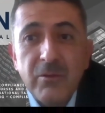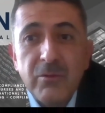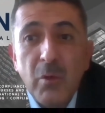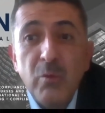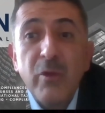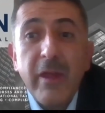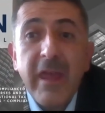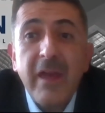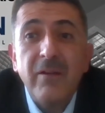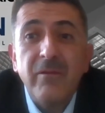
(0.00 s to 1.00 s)
don't
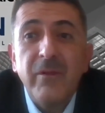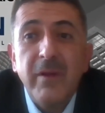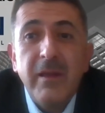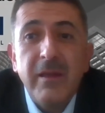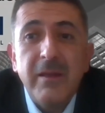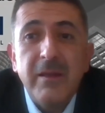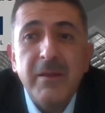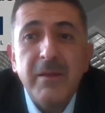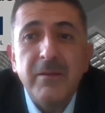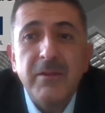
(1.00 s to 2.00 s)
have
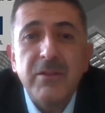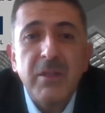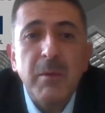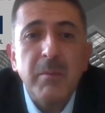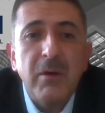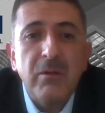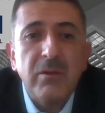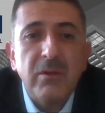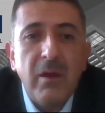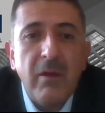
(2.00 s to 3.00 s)
the same
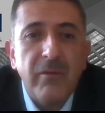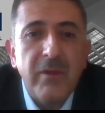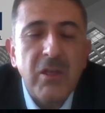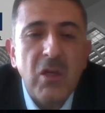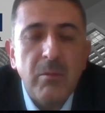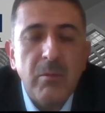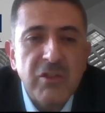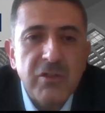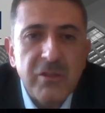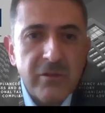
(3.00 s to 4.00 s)
amount of income
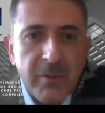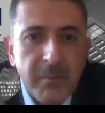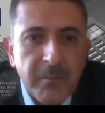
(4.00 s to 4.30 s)
each year.